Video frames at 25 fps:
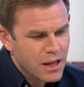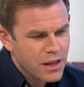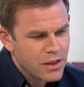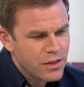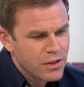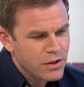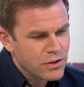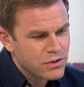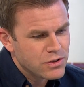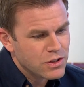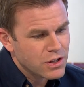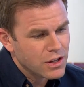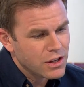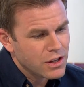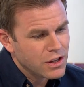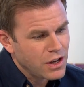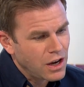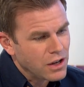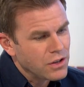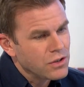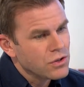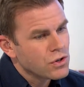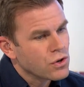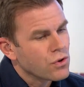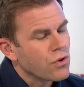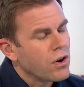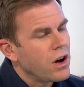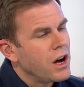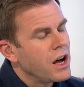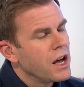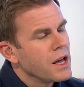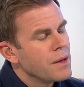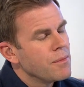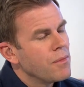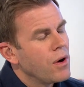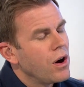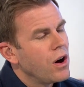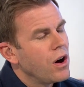that gun
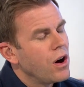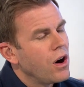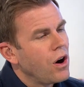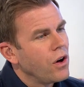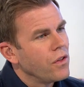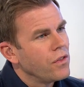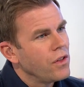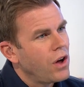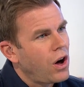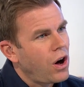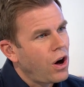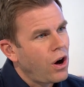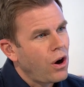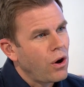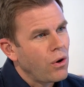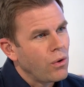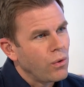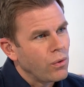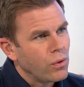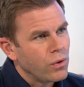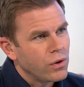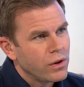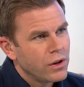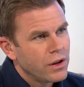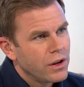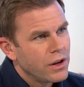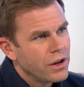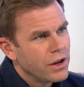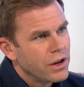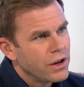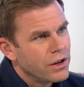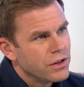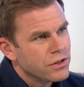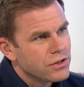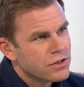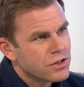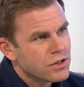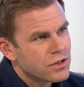crime on the whole
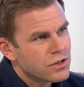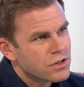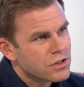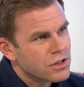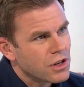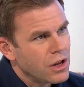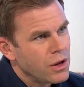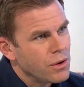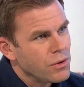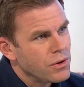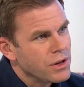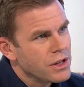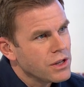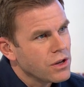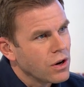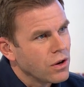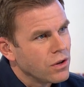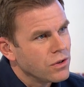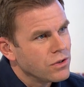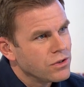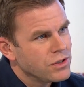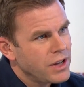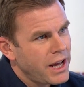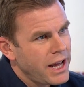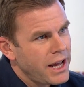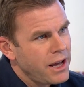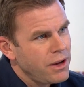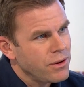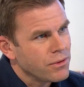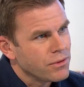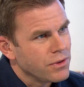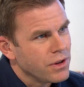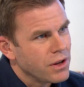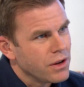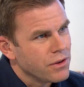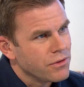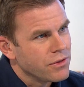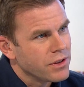has slowly gone
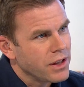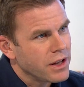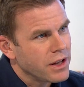down over